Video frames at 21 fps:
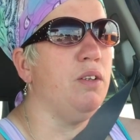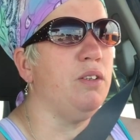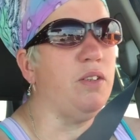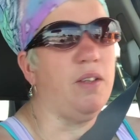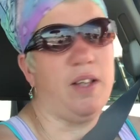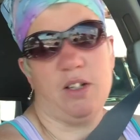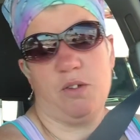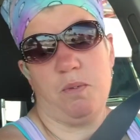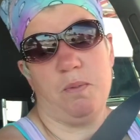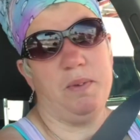
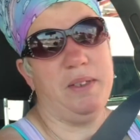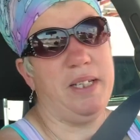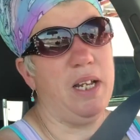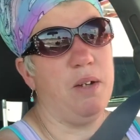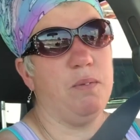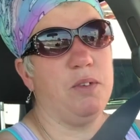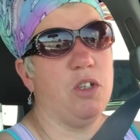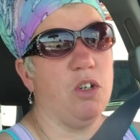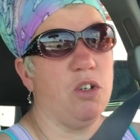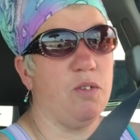So that's what we
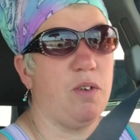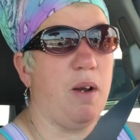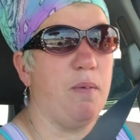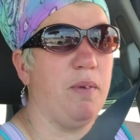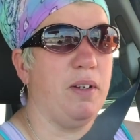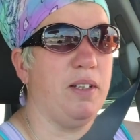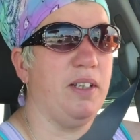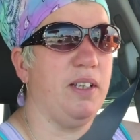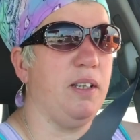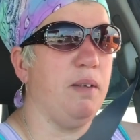did. We turned
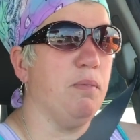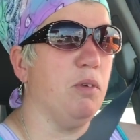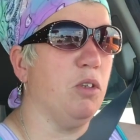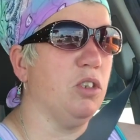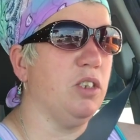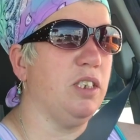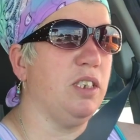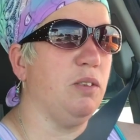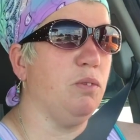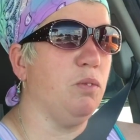around, went to the
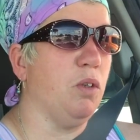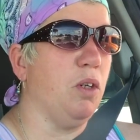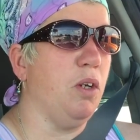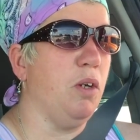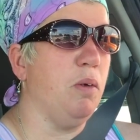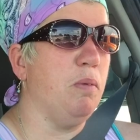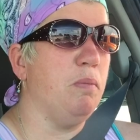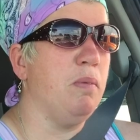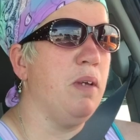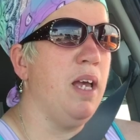emergency
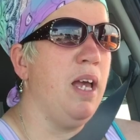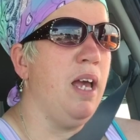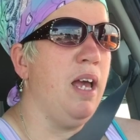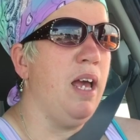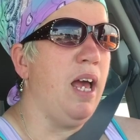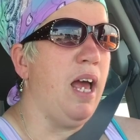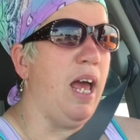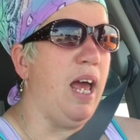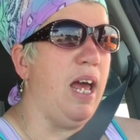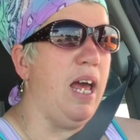room,
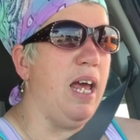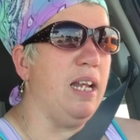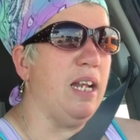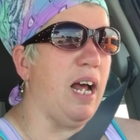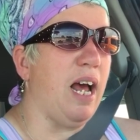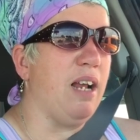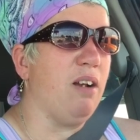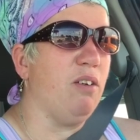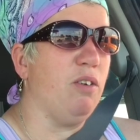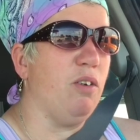
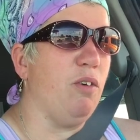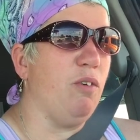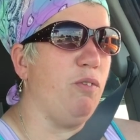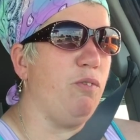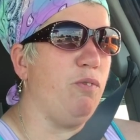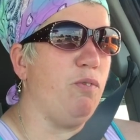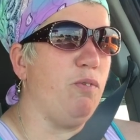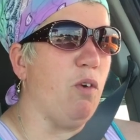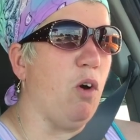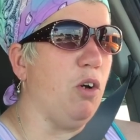and I don't know if
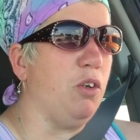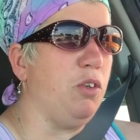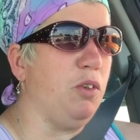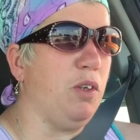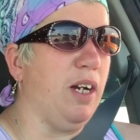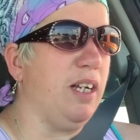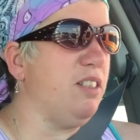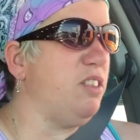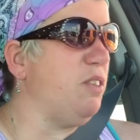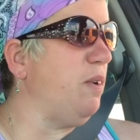all you
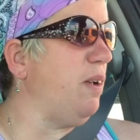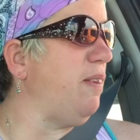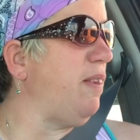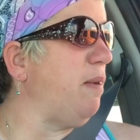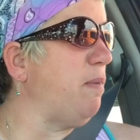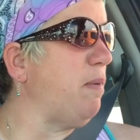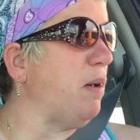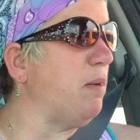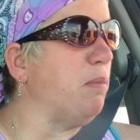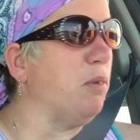guys know
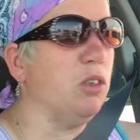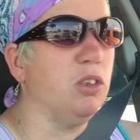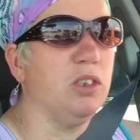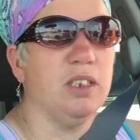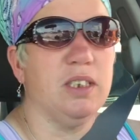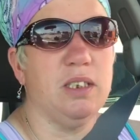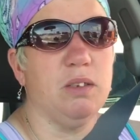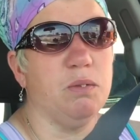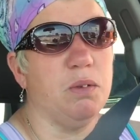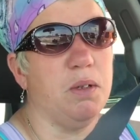anything about
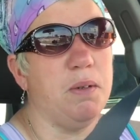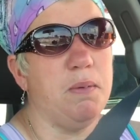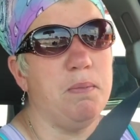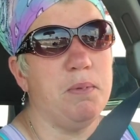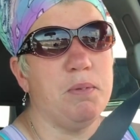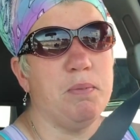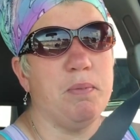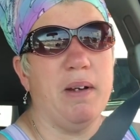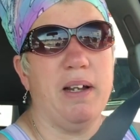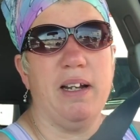emergency
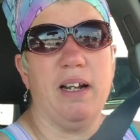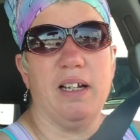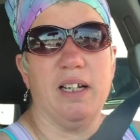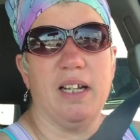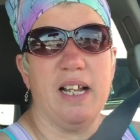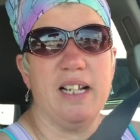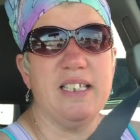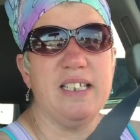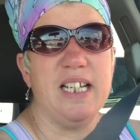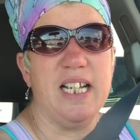rooms, but
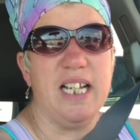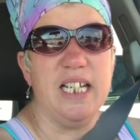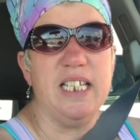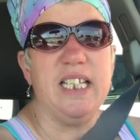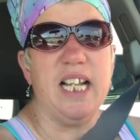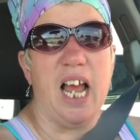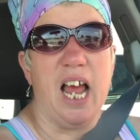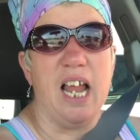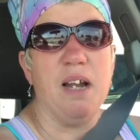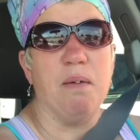unless
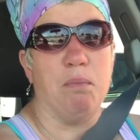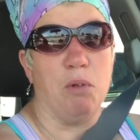it's an